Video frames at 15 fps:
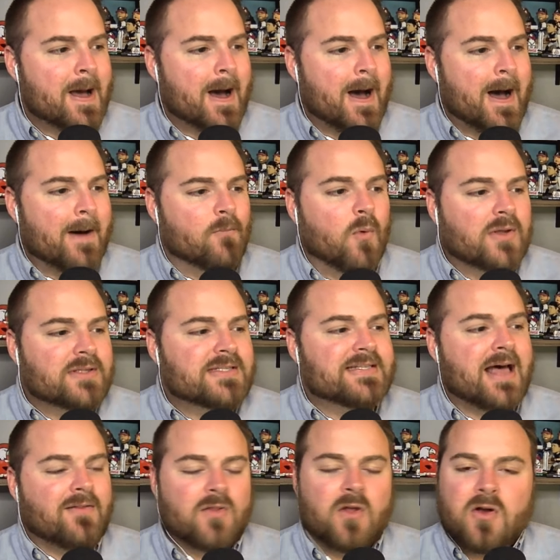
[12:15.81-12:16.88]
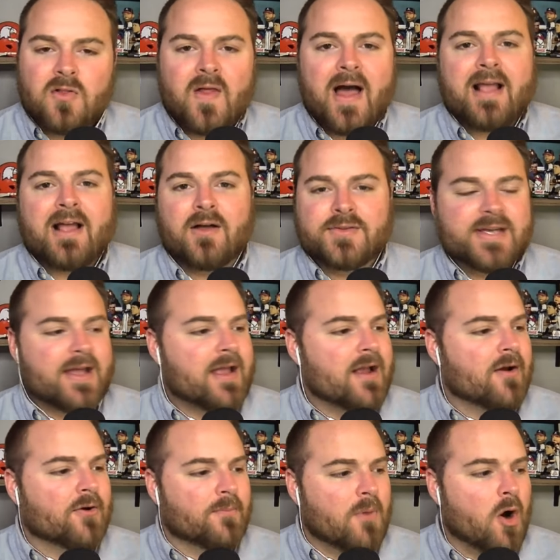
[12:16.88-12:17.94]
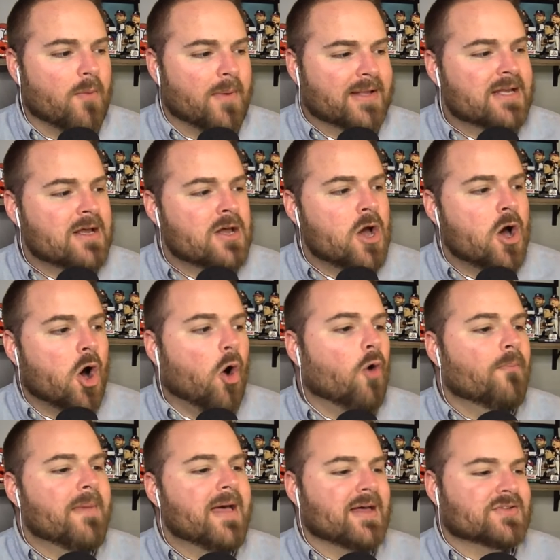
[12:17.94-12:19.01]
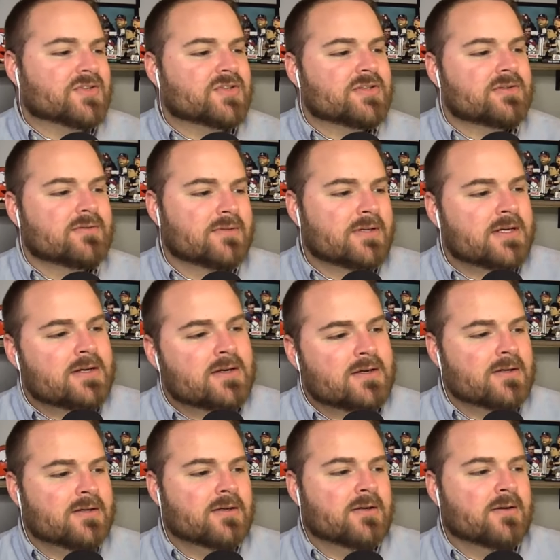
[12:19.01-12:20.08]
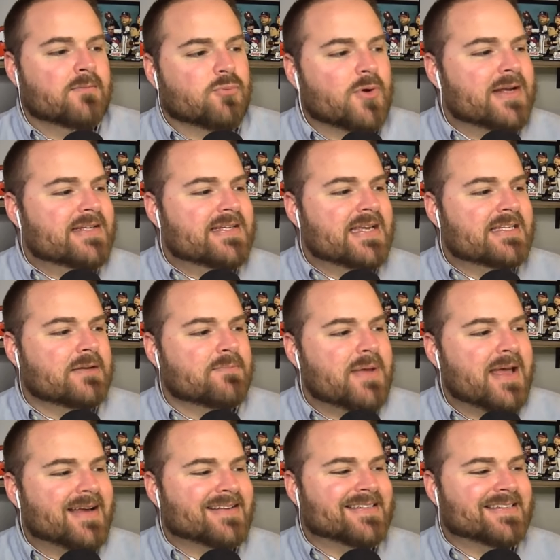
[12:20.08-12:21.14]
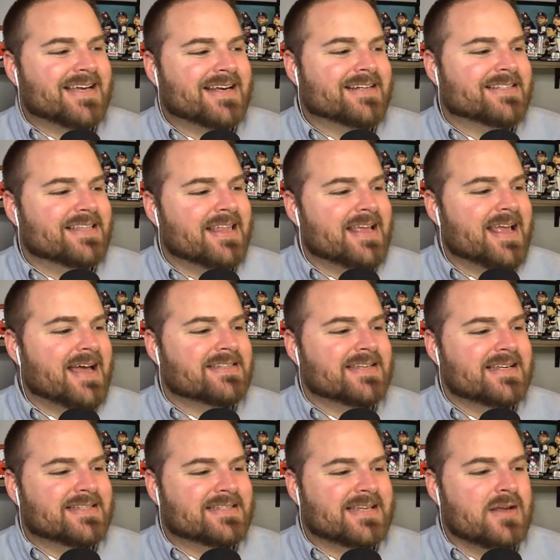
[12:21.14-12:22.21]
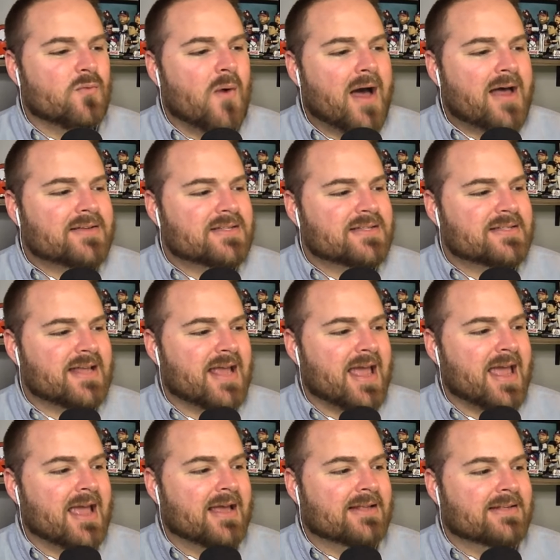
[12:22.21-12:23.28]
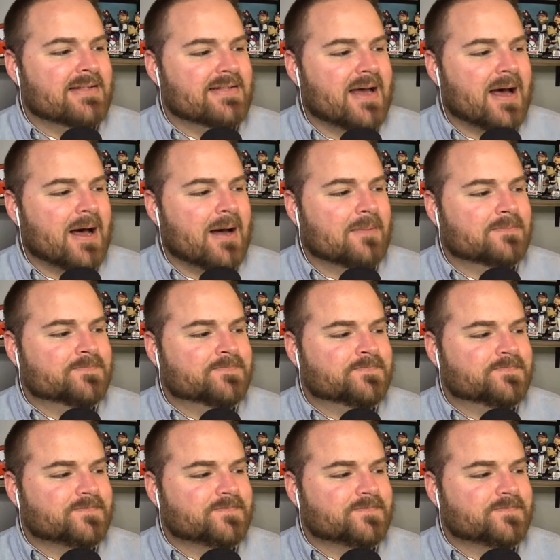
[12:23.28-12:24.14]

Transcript: Um, what's that look like? I'll tell you here in a moment. Ole Miss preseason pick six in the SEC West and um,